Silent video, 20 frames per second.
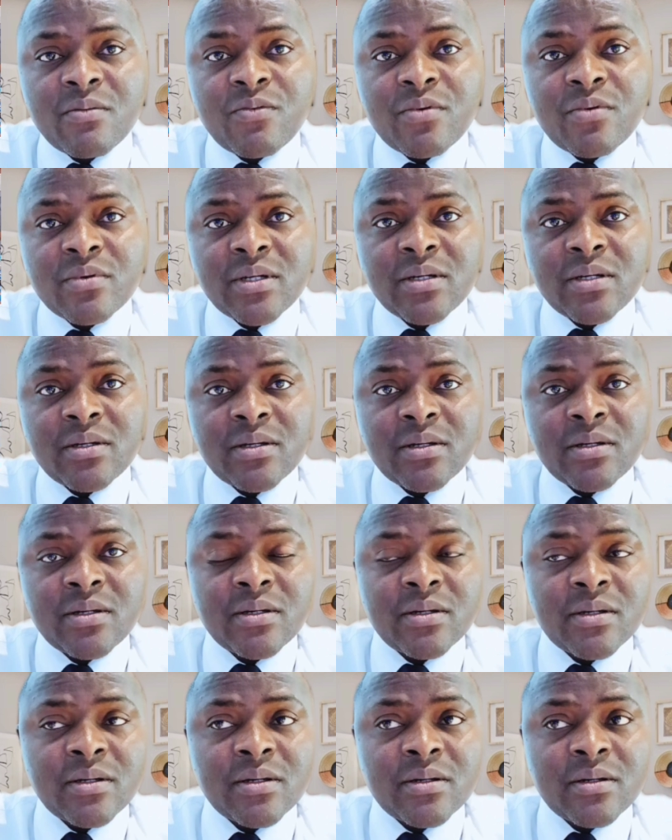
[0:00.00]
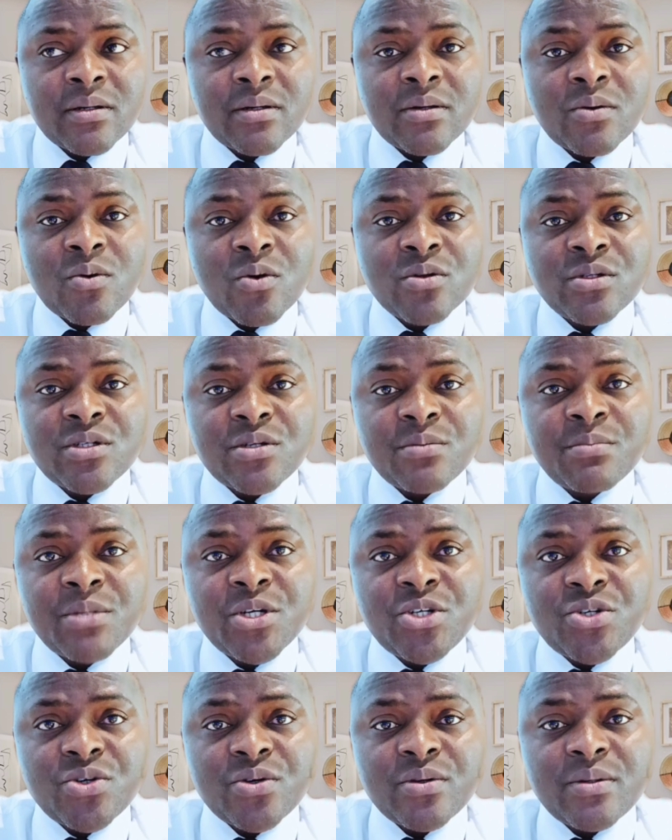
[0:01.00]
for the
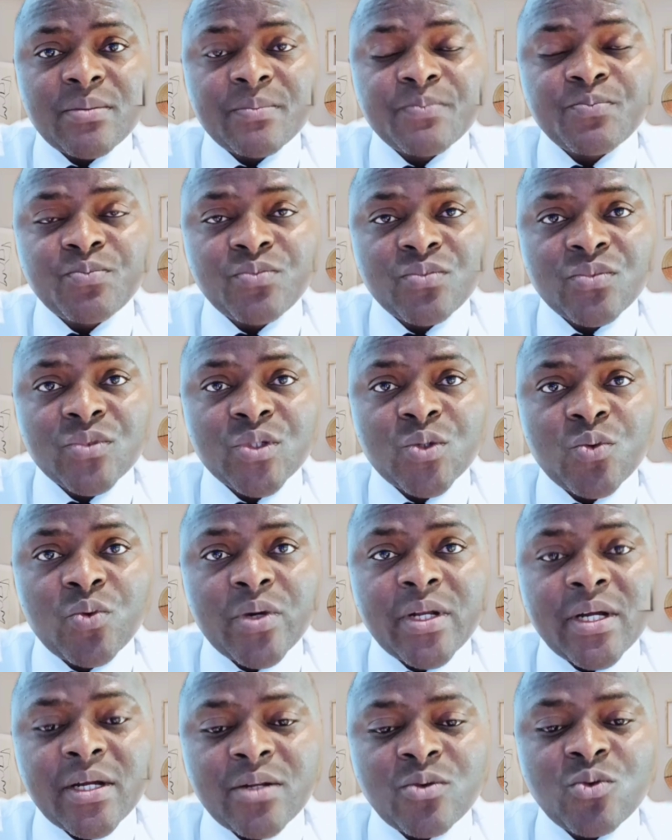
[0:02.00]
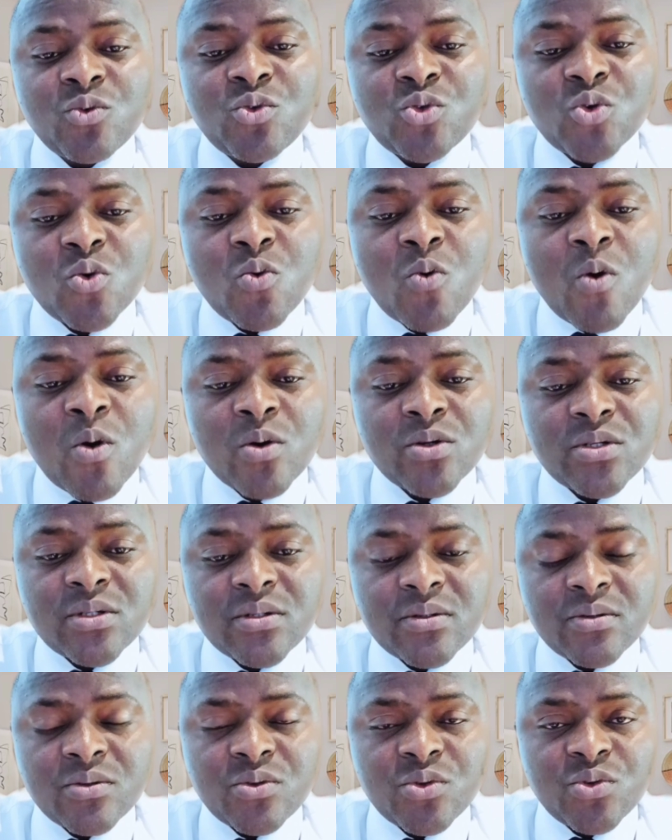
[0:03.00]
contribution we they do
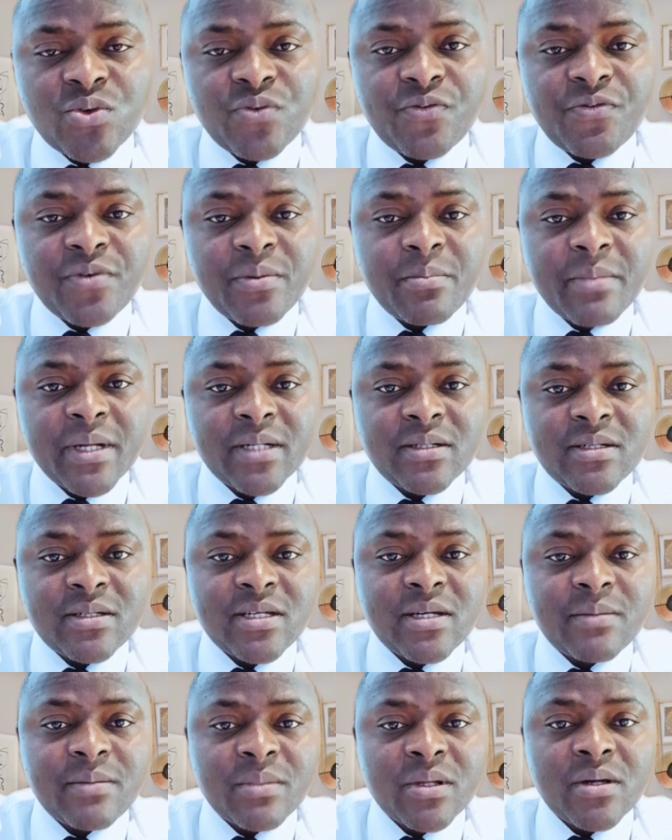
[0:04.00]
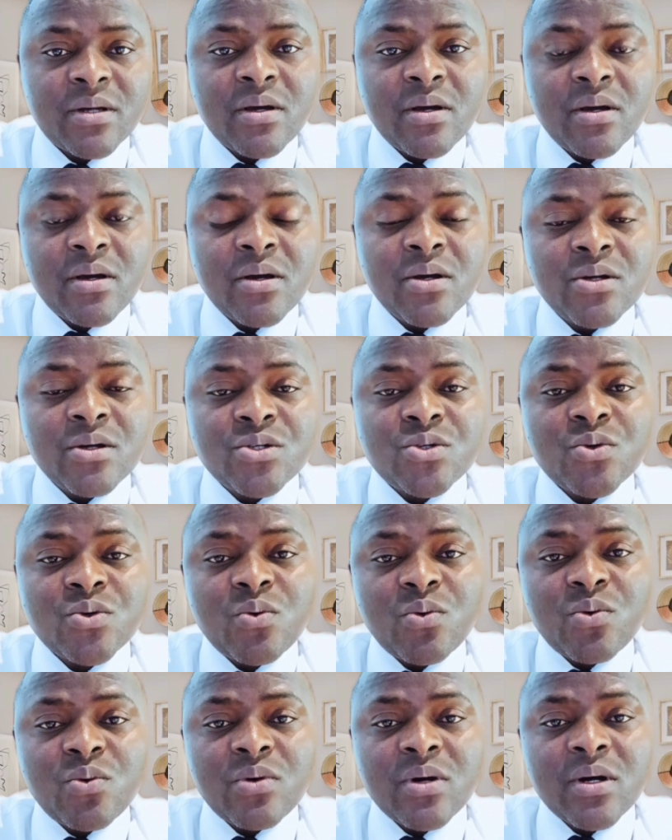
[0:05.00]
towards to the female team.
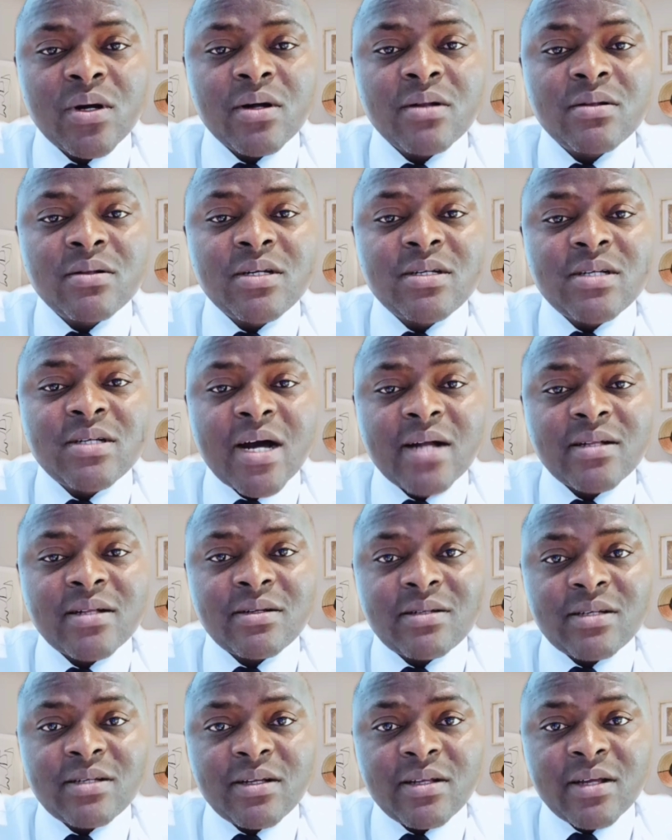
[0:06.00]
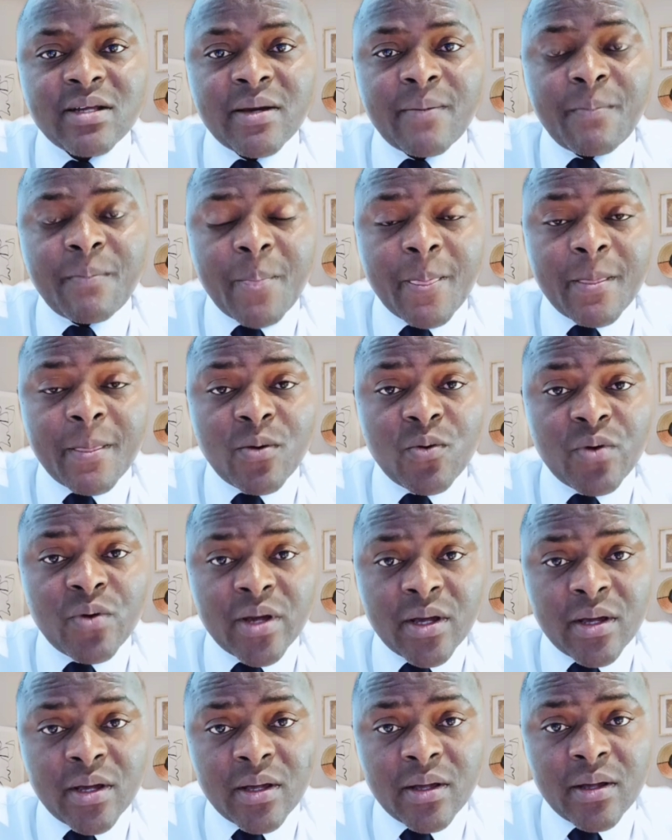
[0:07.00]
So these are the thing that
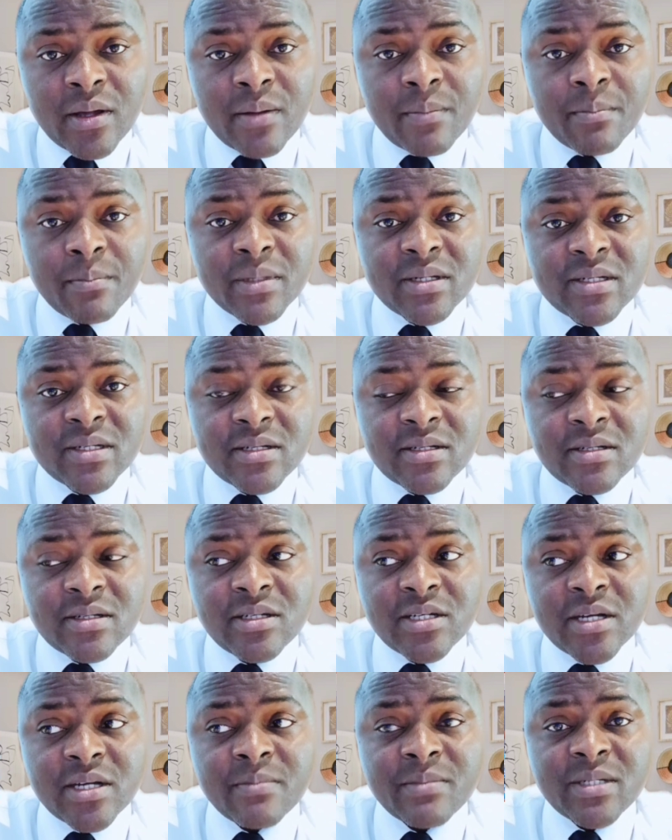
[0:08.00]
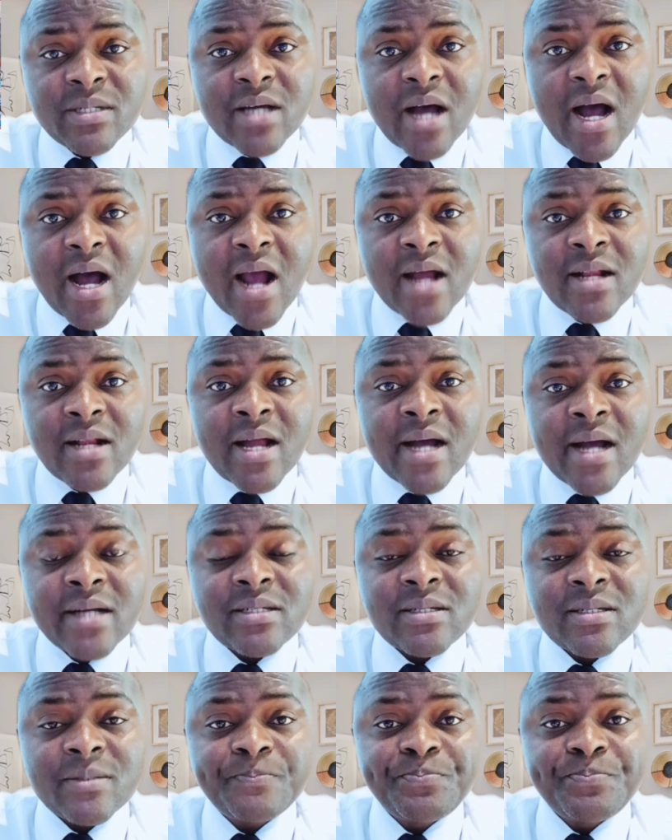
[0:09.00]
we Mrs. James
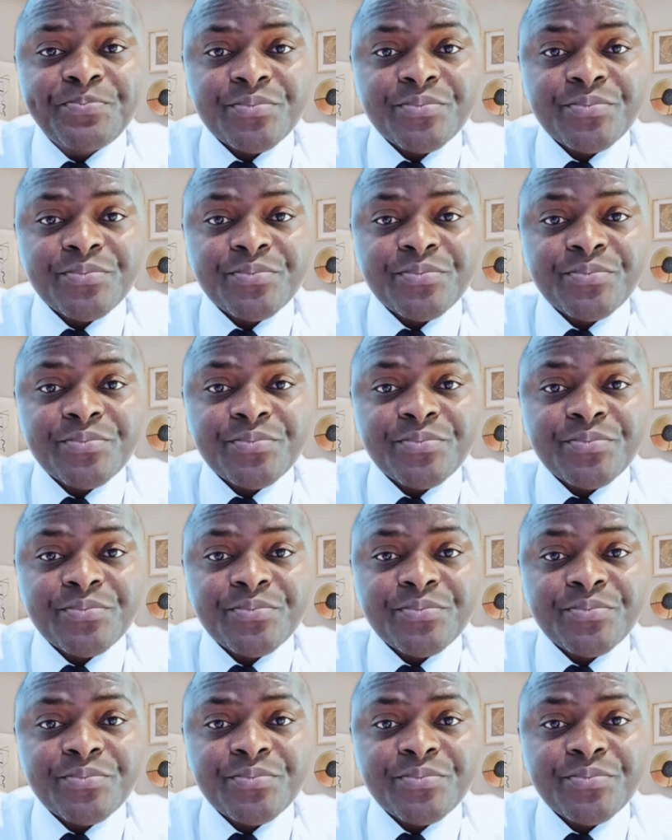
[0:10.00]
highlight.